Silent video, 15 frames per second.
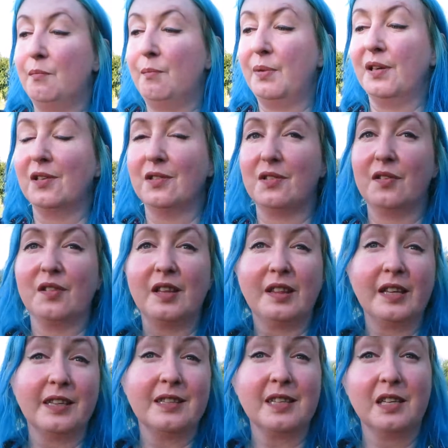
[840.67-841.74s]
because of the
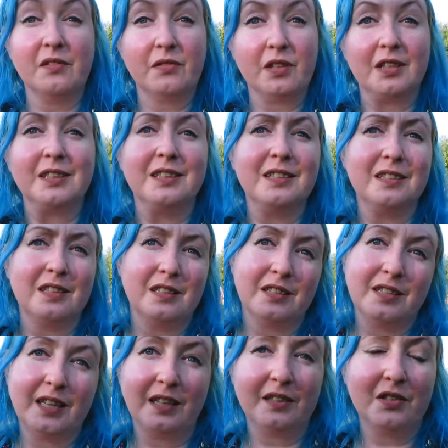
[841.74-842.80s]
thick-skinned varieties that they
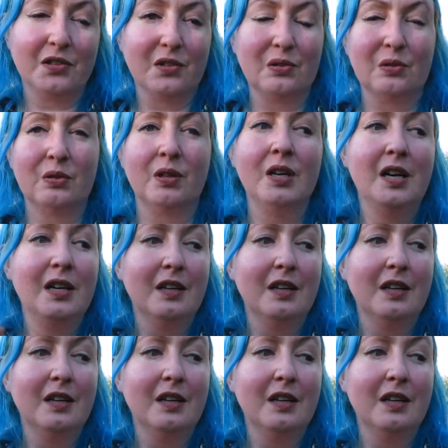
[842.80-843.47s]
sell in the store